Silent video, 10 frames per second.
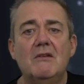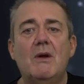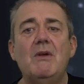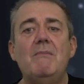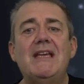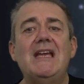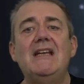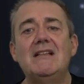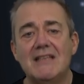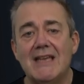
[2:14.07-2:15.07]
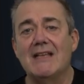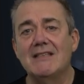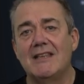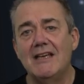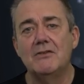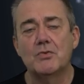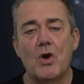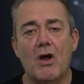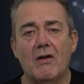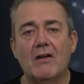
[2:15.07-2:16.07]
when we're beginning to get things
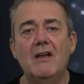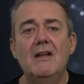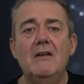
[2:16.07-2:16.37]
wrong,